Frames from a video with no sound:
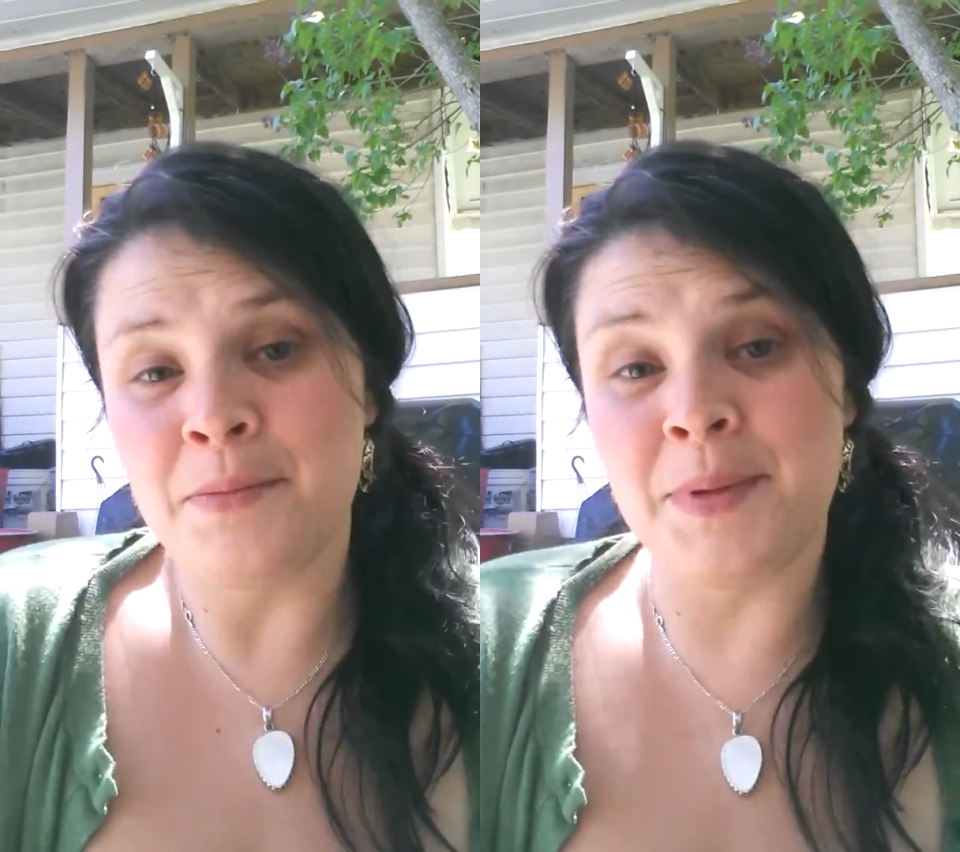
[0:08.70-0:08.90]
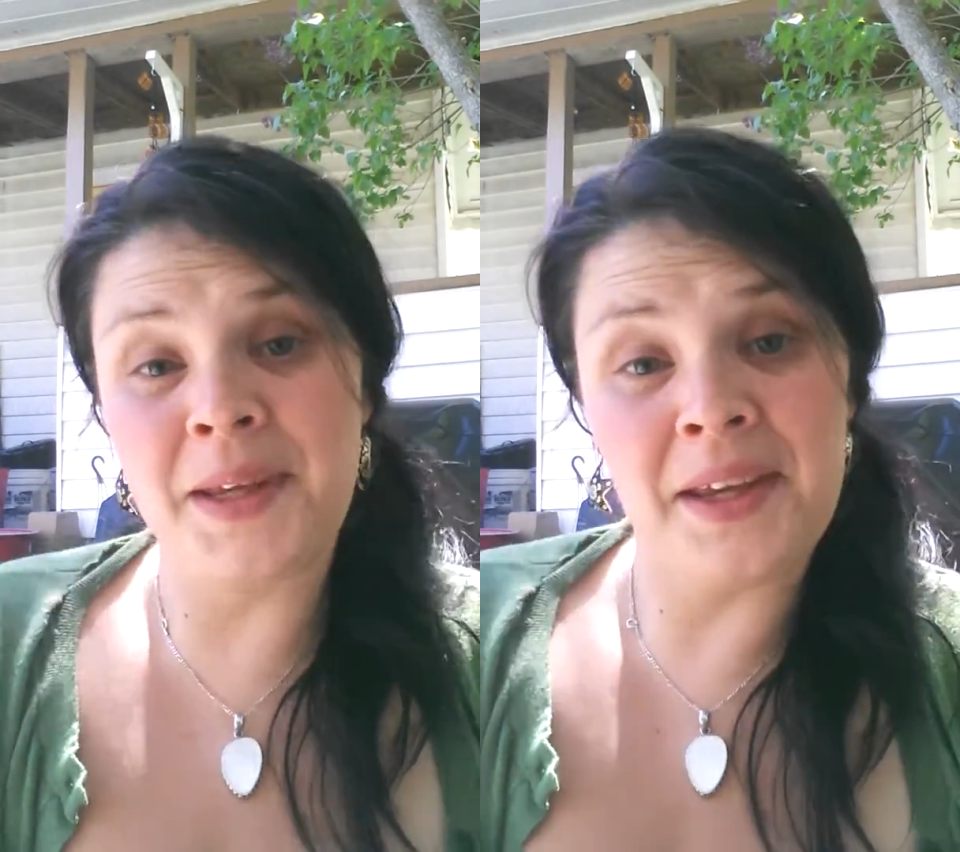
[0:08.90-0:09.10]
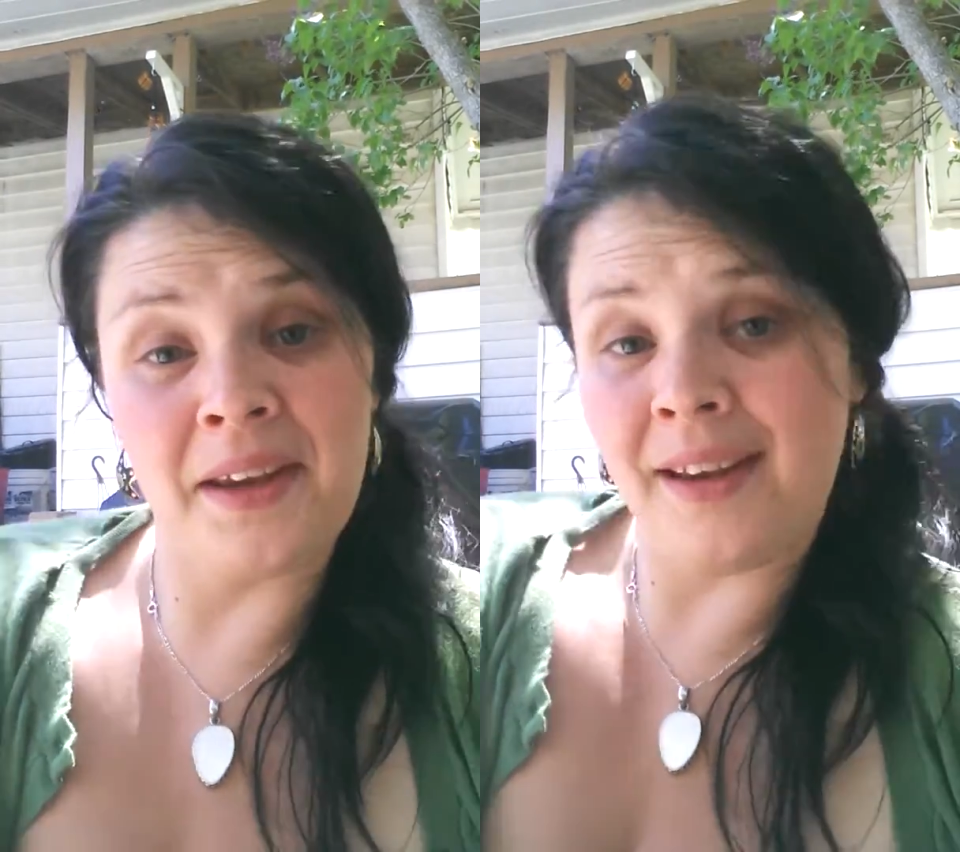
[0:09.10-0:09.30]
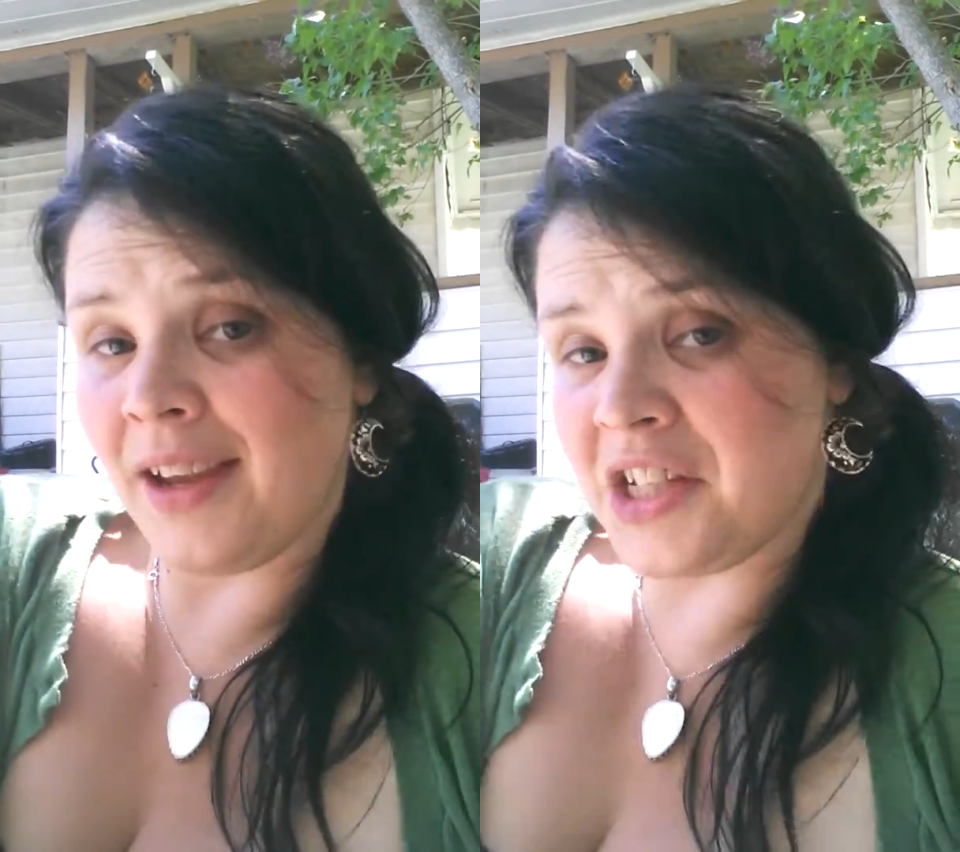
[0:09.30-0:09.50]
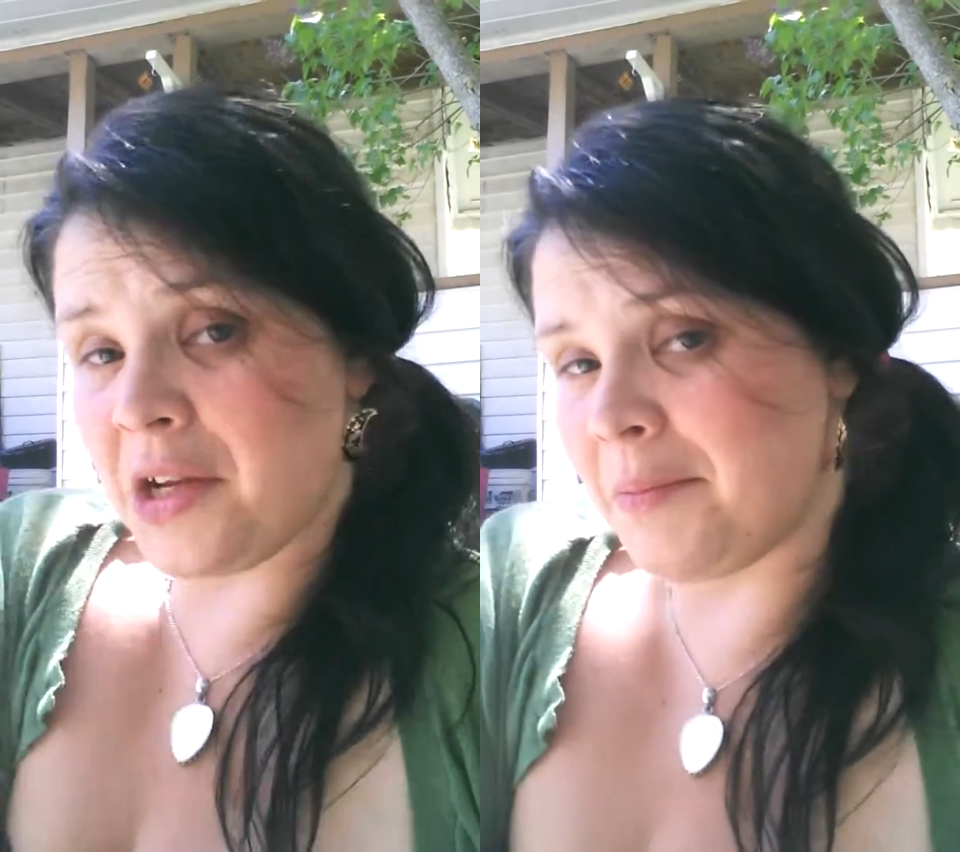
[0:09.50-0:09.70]
being
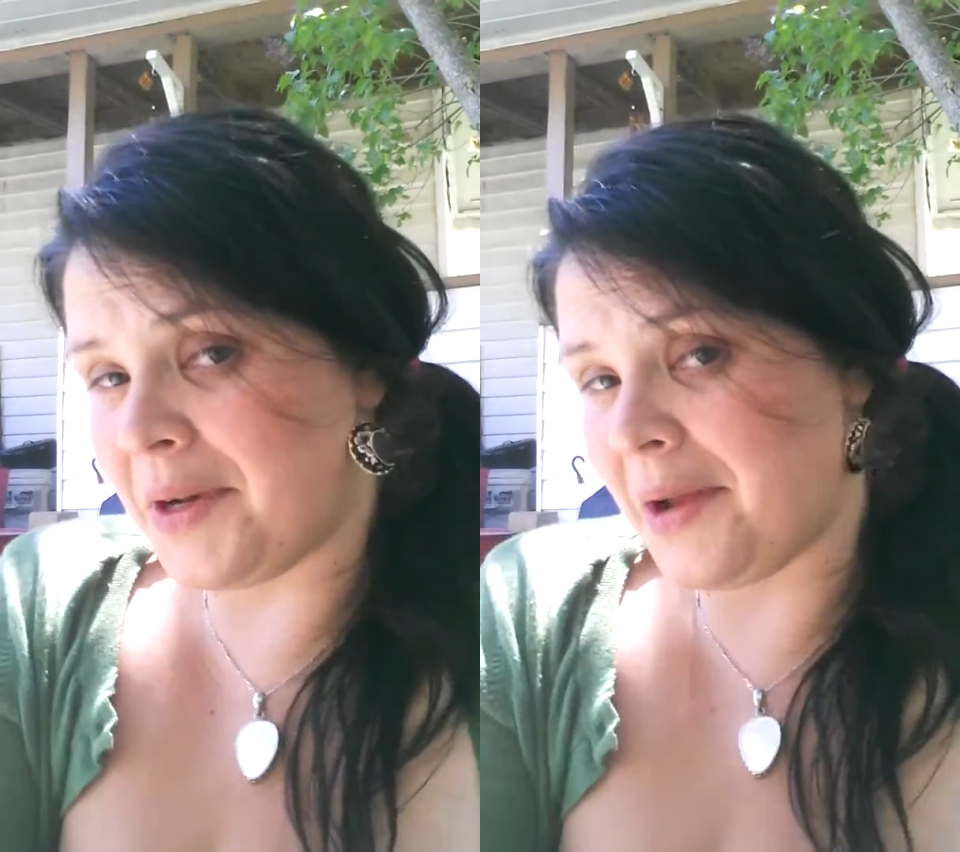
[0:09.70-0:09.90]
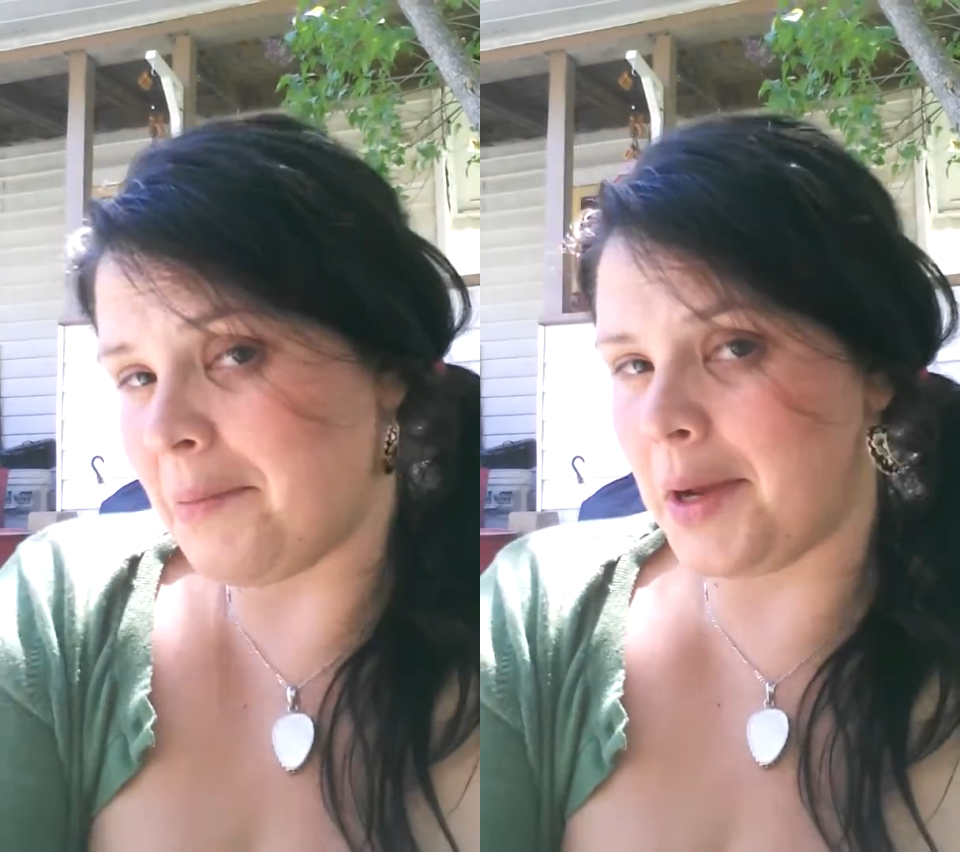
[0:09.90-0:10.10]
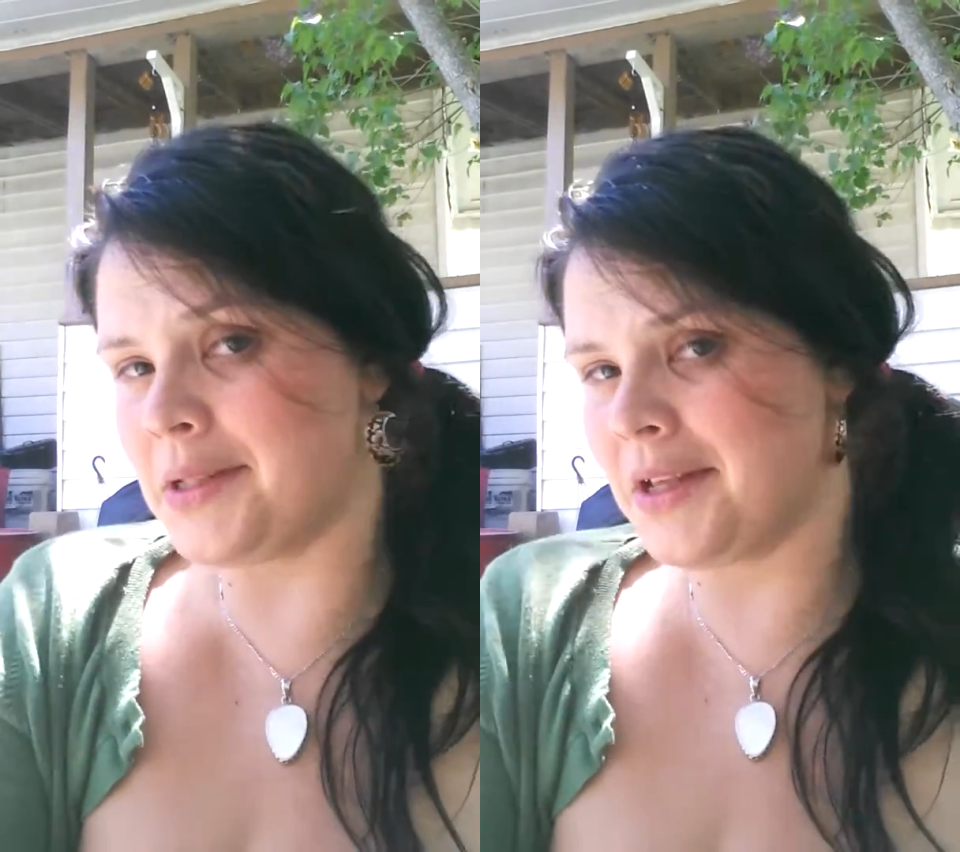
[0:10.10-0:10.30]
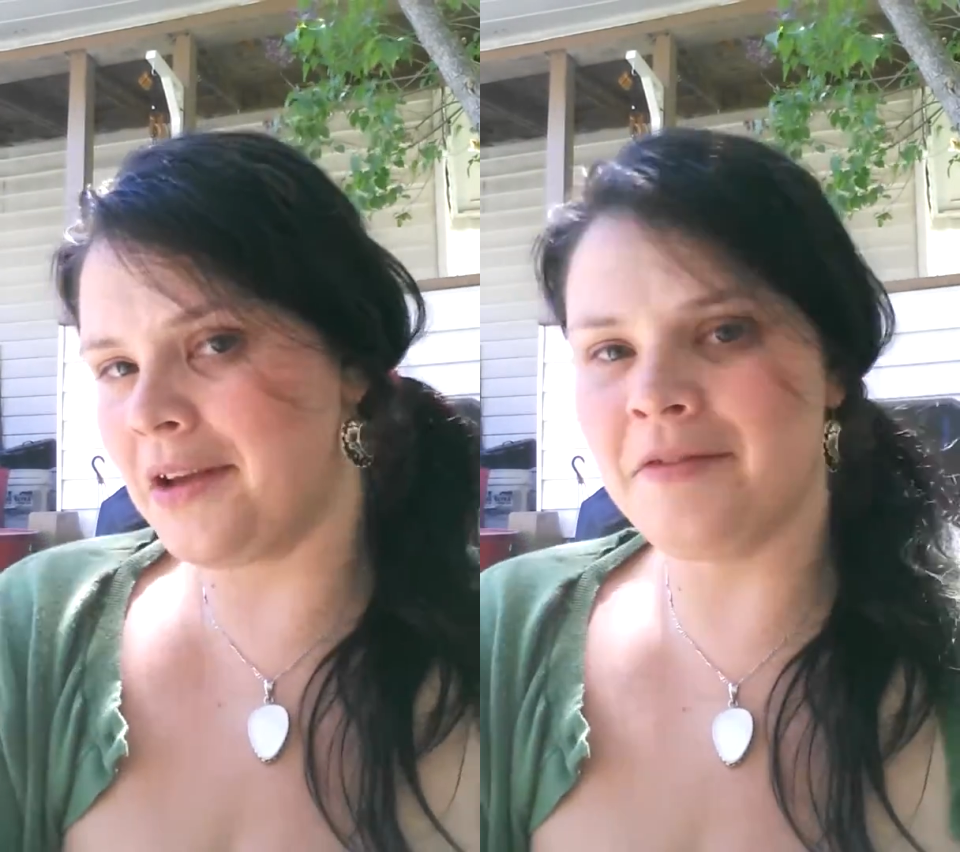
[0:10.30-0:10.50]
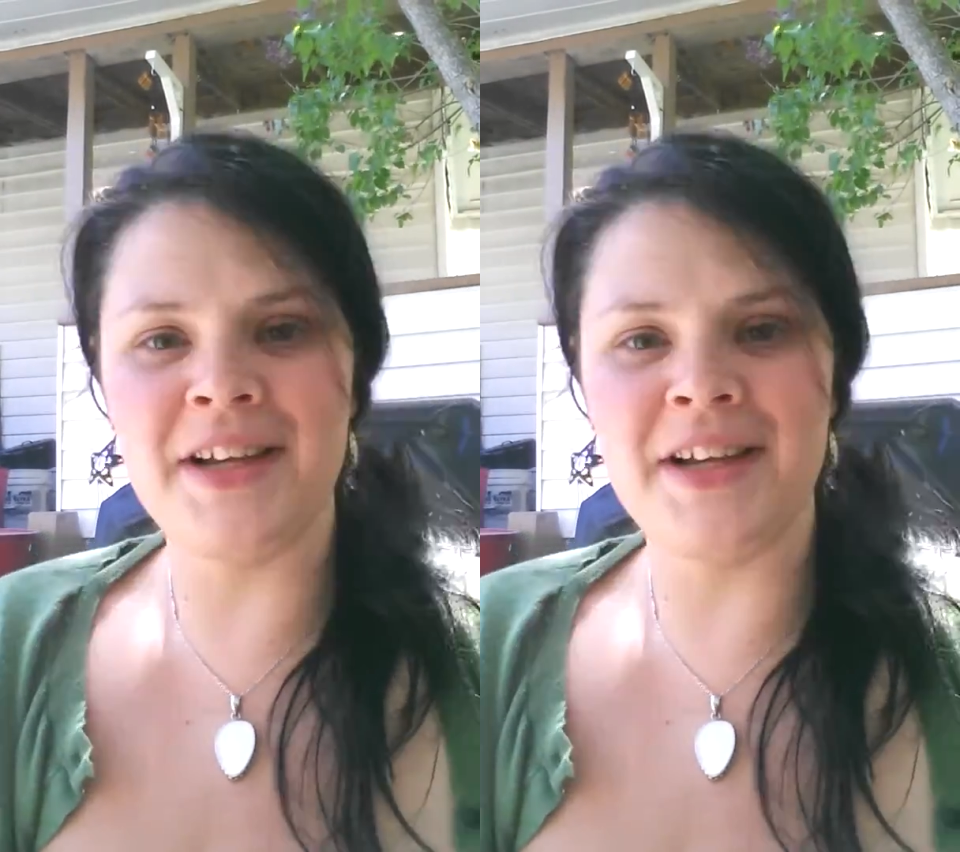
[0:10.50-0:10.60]
a Gemini myself,